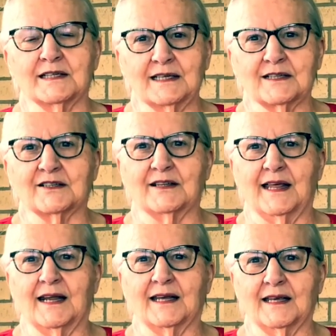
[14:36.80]
get to
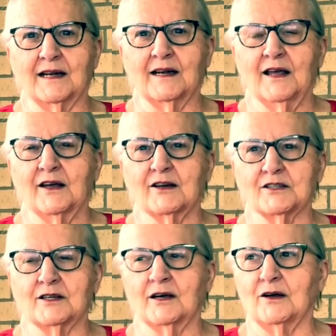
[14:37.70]
that again. Because
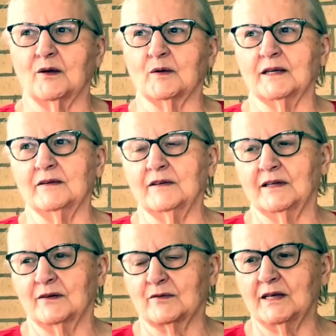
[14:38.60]
even
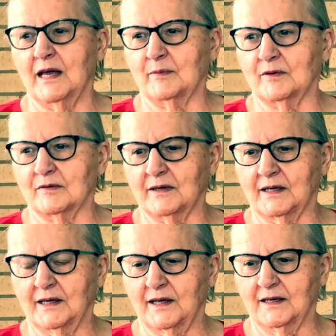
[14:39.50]
in rehab already,
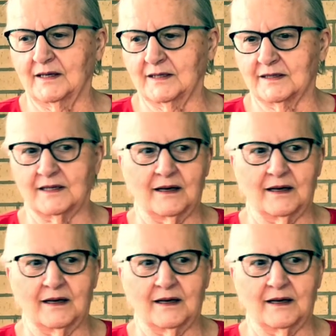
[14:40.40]
and his,